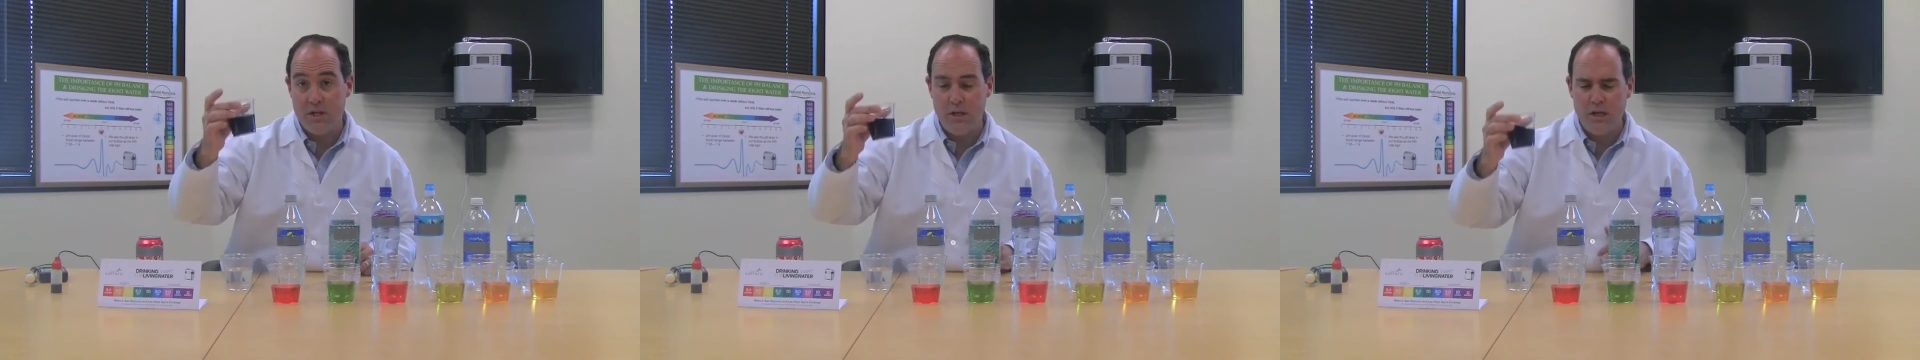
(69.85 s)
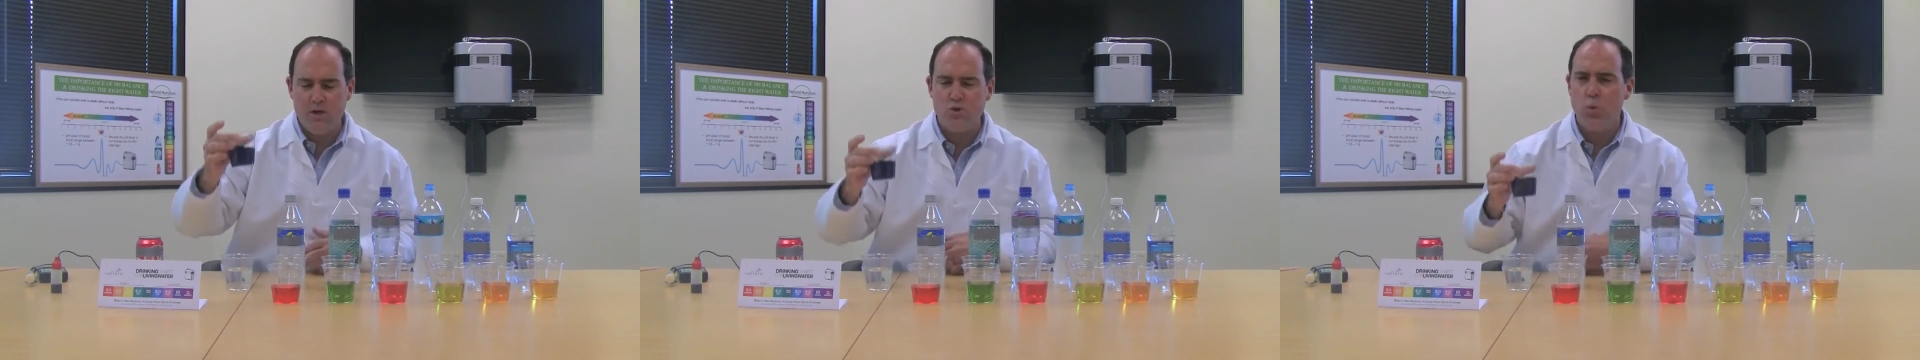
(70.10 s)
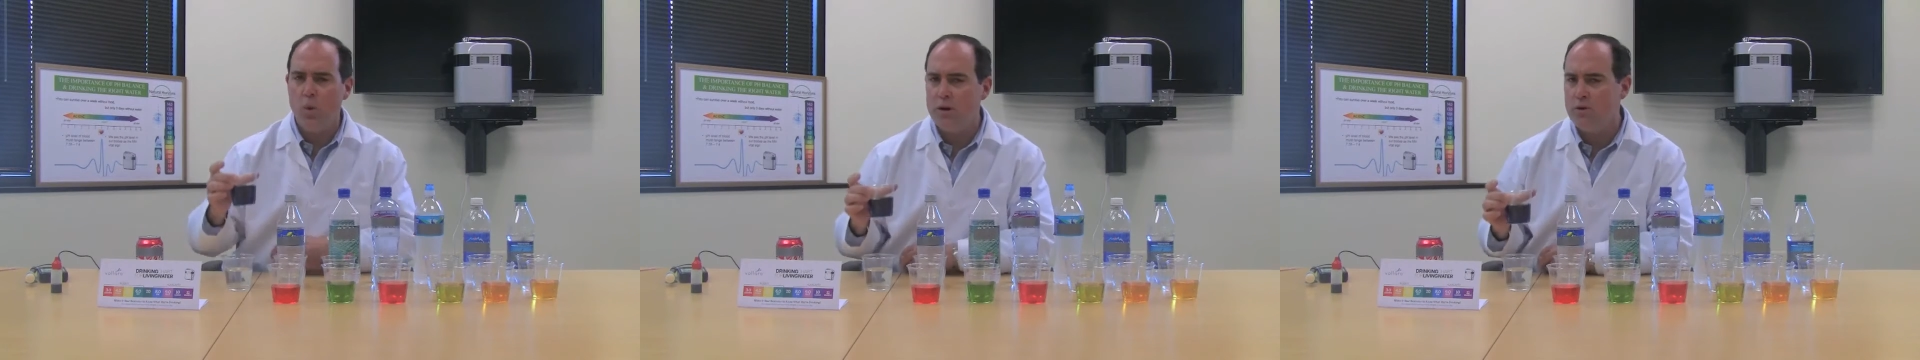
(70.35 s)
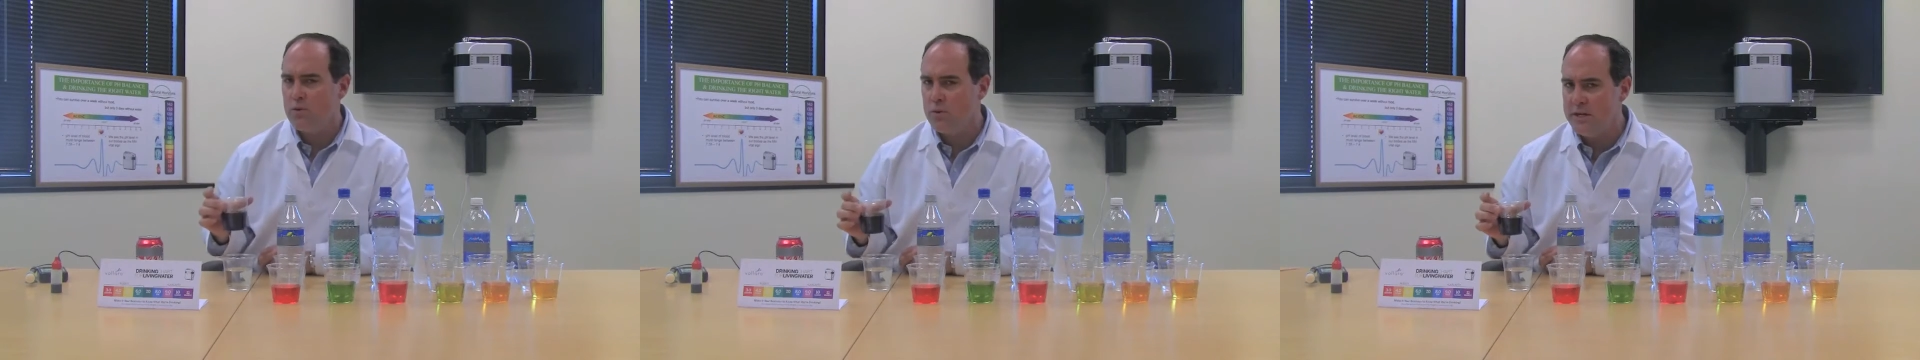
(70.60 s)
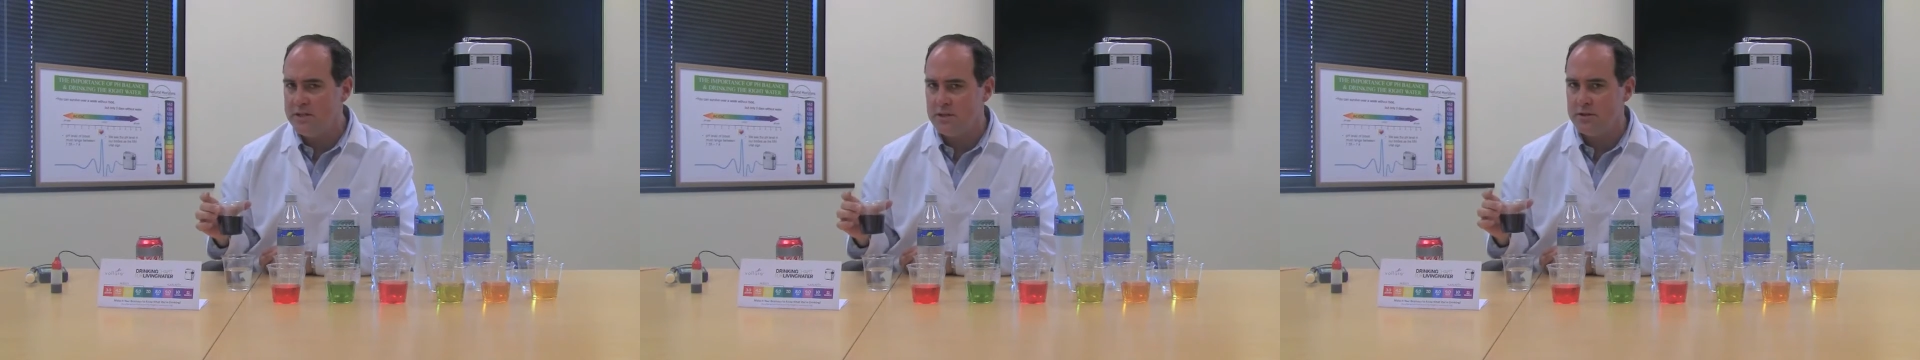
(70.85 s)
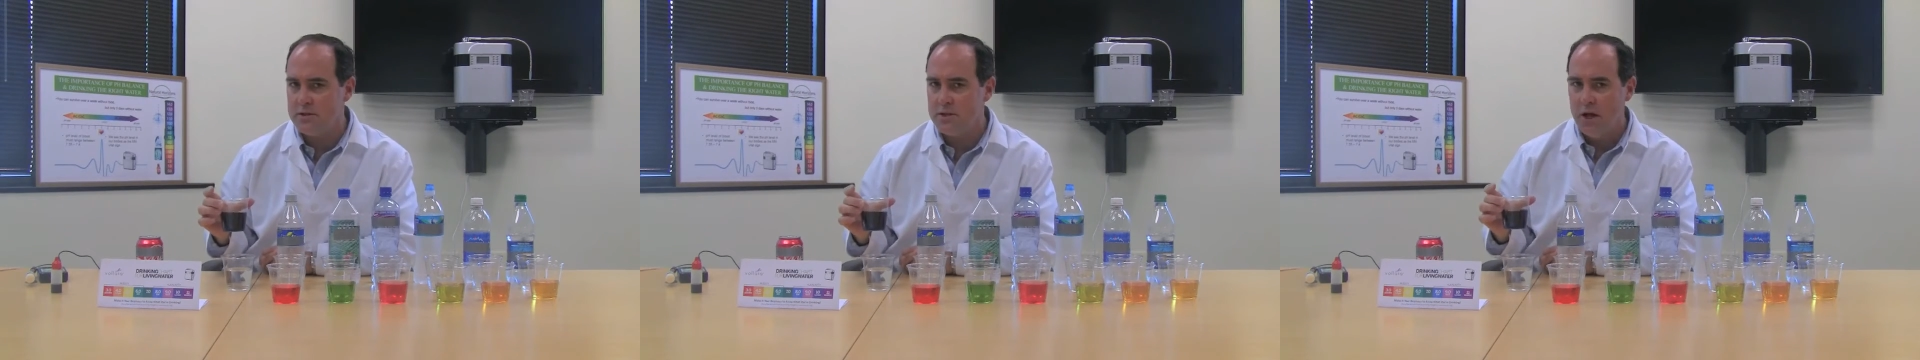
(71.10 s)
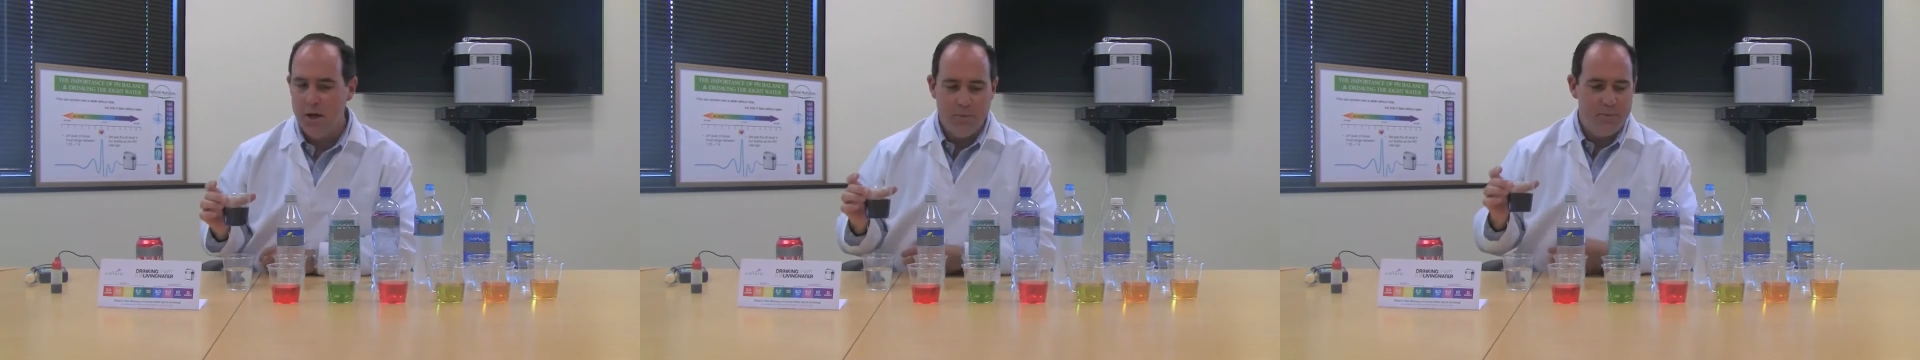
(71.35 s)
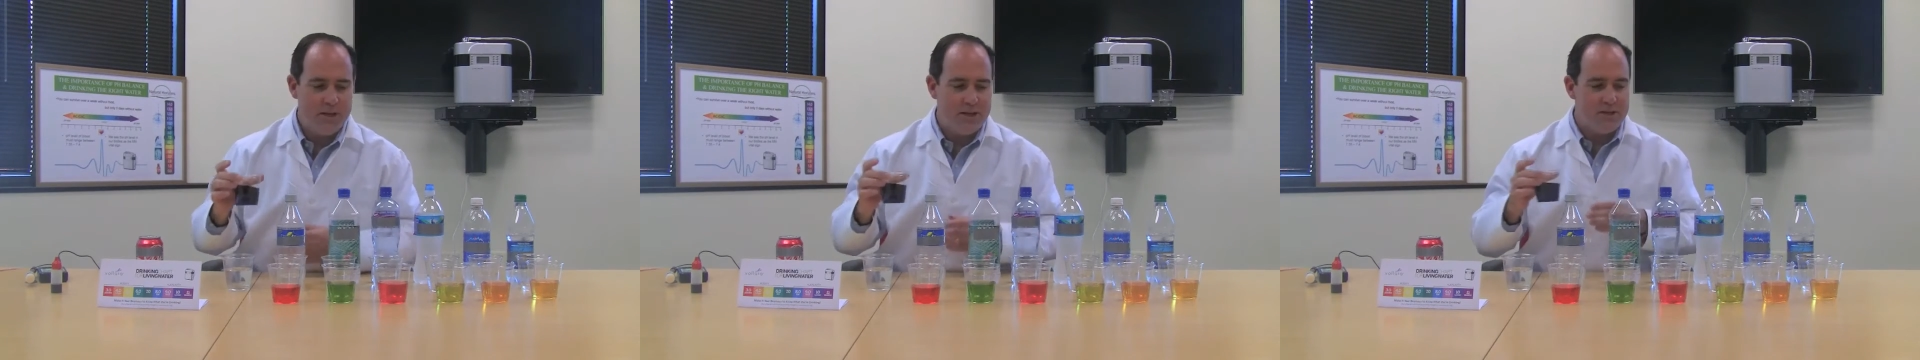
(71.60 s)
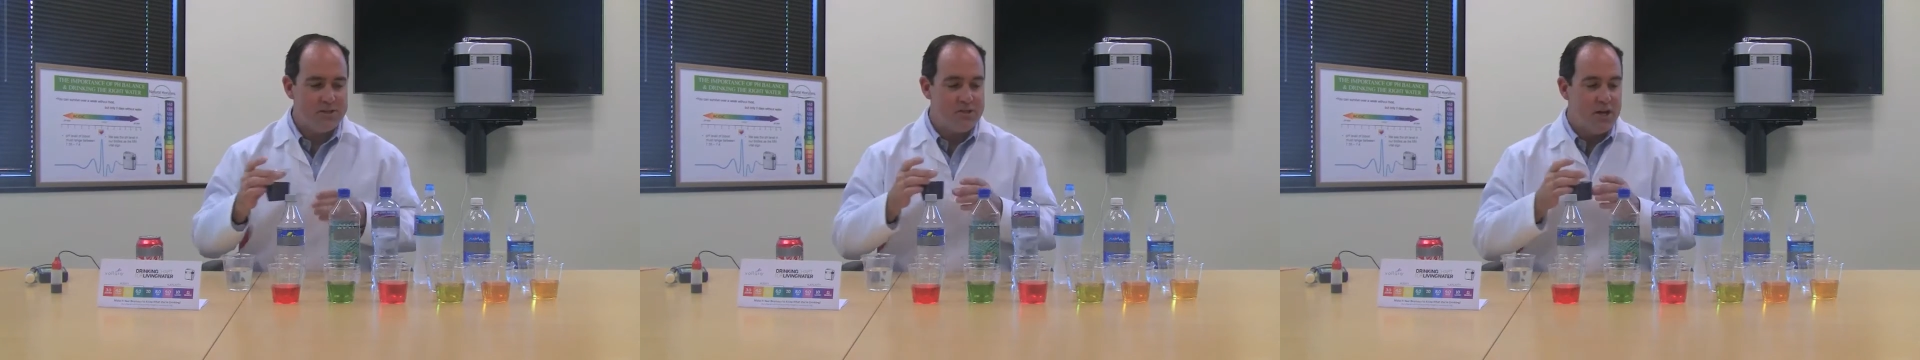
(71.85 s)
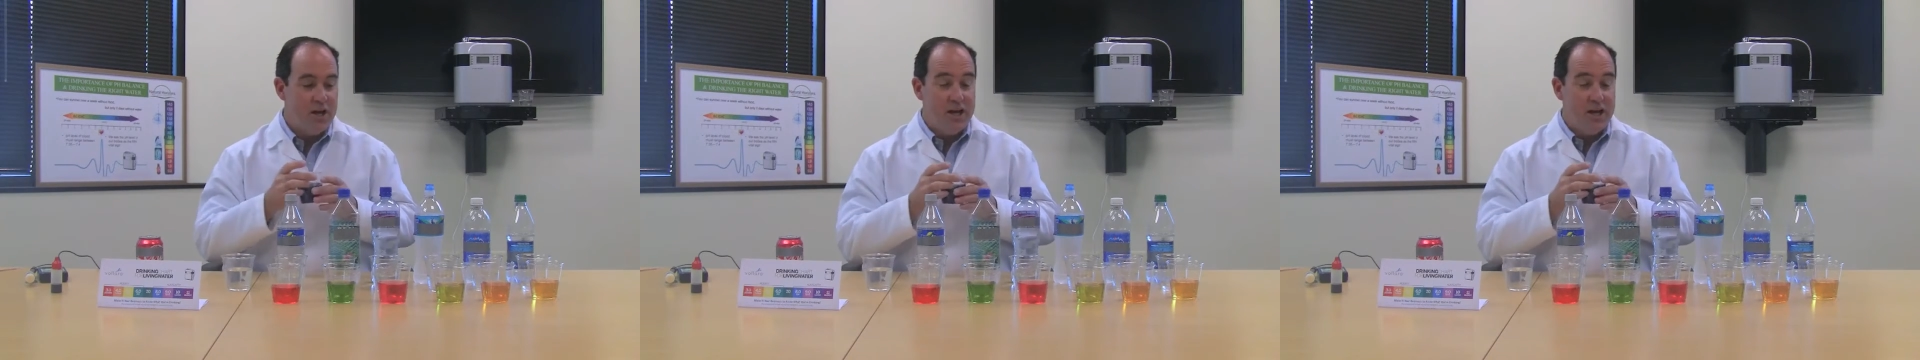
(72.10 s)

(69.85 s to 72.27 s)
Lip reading: And here's one of the reasons: because